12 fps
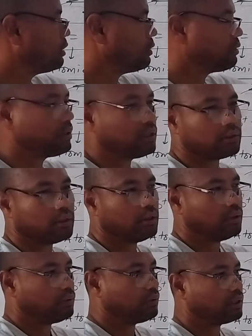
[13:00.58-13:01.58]
nucleus,
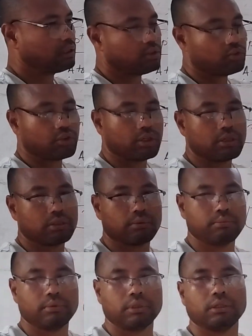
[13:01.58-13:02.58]
what the charge
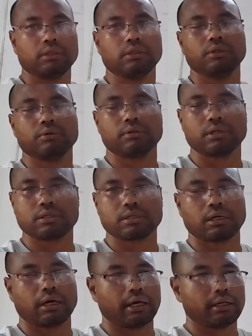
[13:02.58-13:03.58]
of the nucleus
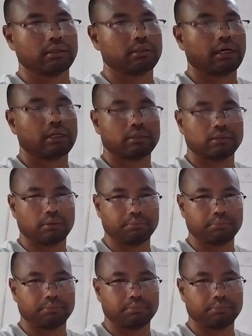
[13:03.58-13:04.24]
carried, that is the